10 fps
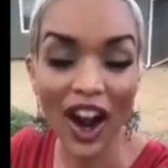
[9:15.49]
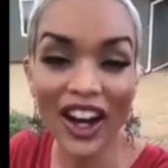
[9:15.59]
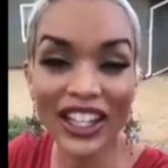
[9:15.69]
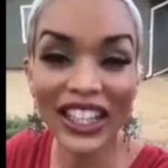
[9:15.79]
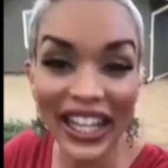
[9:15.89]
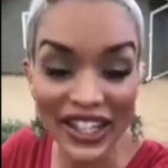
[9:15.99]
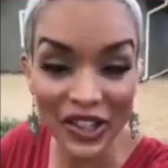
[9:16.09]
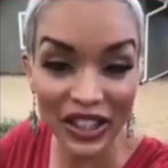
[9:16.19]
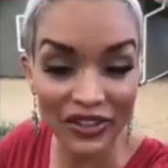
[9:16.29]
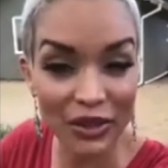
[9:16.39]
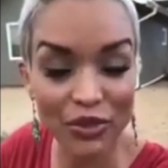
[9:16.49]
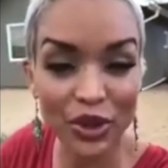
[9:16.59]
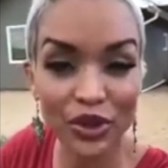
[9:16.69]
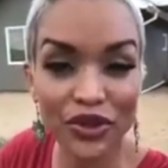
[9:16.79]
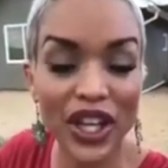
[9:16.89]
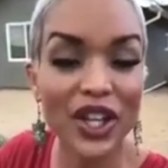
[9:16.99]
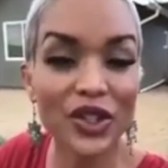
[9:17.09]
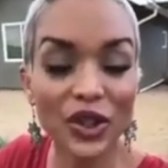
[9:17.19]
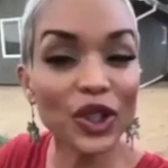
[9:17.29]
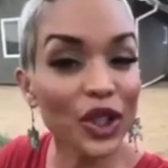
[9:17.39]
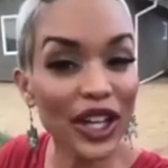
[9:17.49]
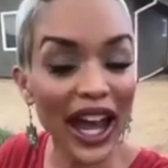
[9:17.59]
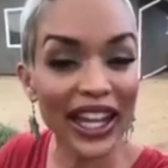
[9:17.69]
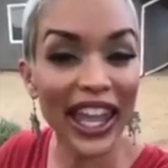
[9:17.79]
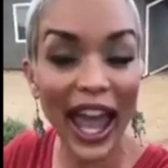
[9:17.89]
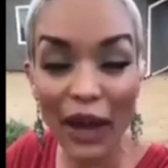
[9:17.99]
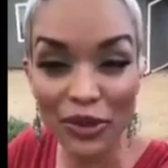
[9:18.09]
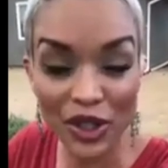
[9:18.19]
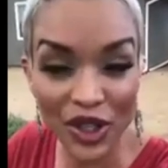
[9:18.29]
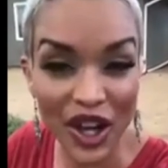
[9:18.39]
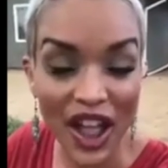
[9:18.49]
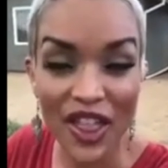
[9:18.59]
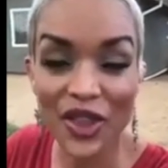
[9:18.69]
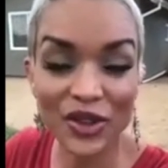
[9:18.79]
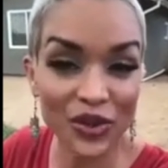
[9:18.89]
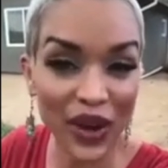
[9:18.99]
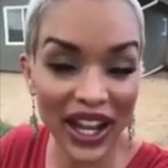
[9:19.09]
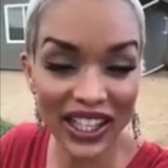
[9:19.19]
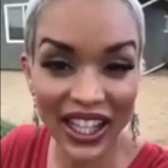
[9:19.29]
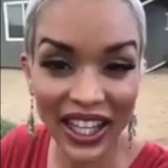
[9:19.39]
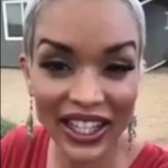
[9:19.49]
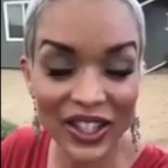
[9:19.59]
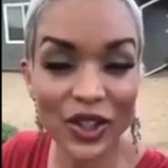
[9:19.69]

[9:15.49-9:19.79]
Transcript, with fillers: Our clients are living proof. So learn how to capture those right clients.